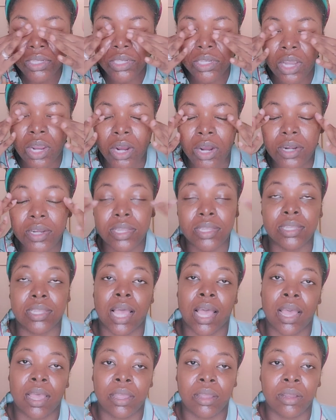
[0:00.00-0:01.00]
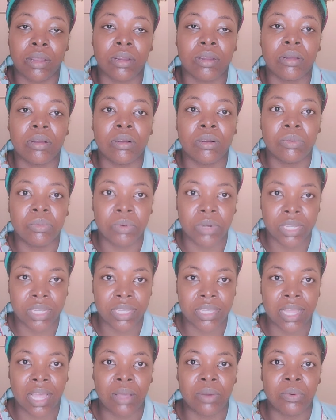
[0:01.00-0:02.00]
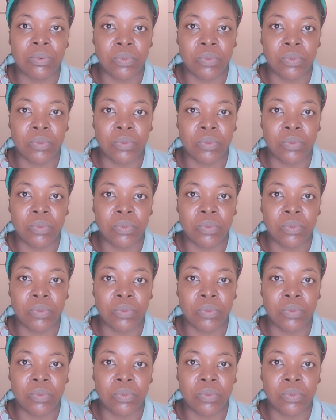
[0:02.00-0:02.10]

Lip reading: her desire was that